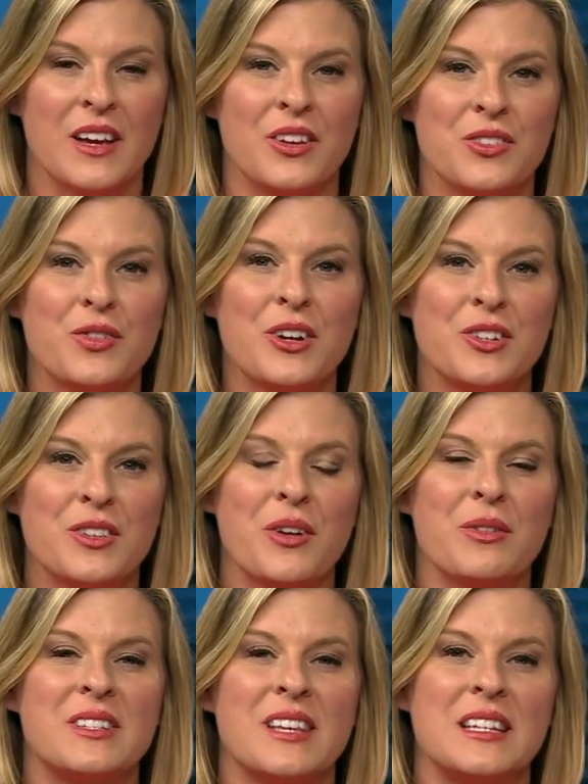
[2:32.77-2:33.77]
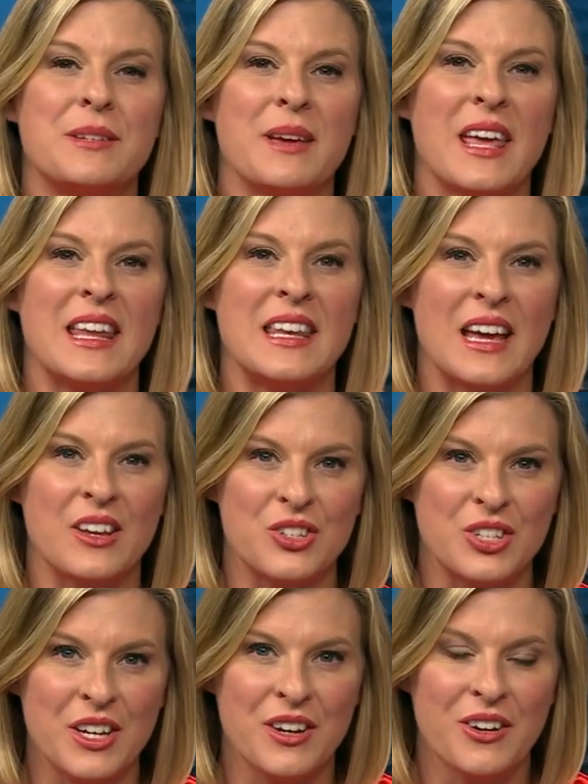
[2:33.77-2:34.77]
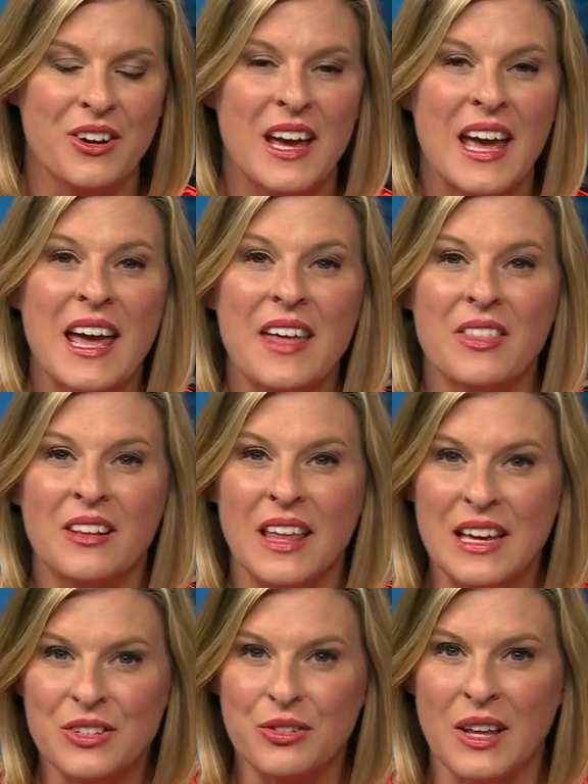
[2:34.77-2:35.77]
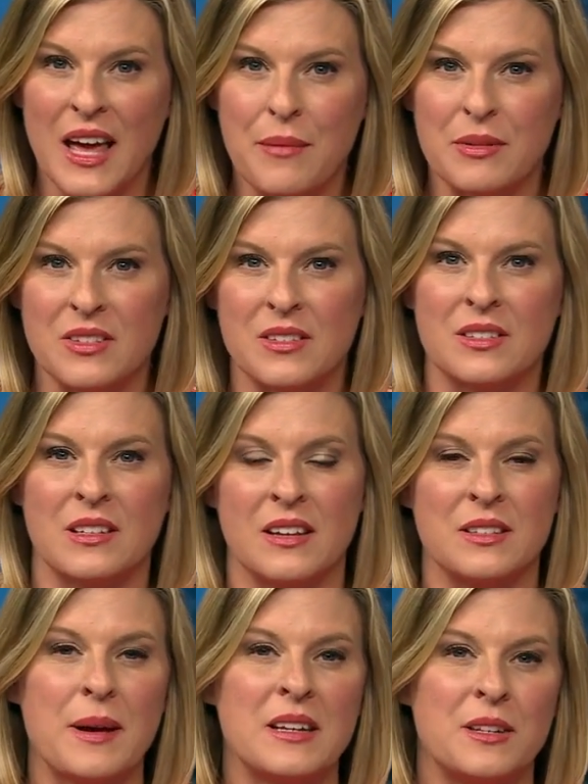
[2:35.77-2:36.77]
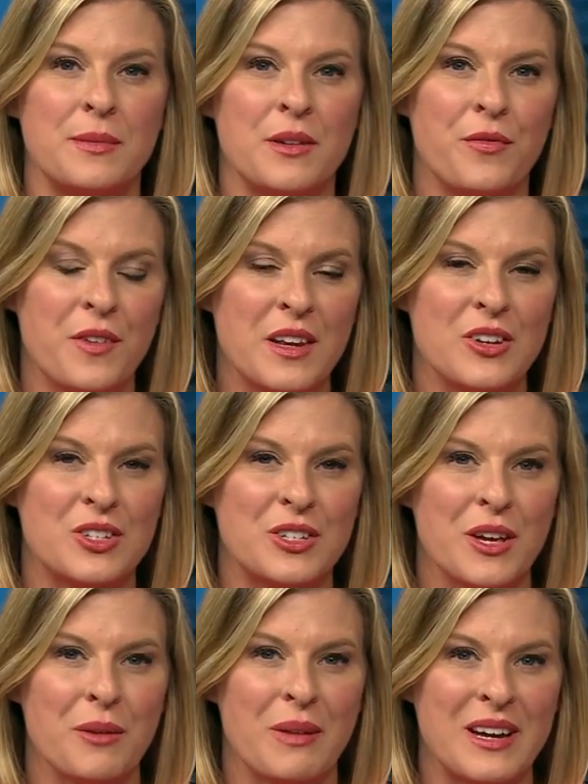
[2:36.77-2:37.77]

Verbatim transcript: Construction, though, is set to begin next year, and the laser lab is expected to be finished by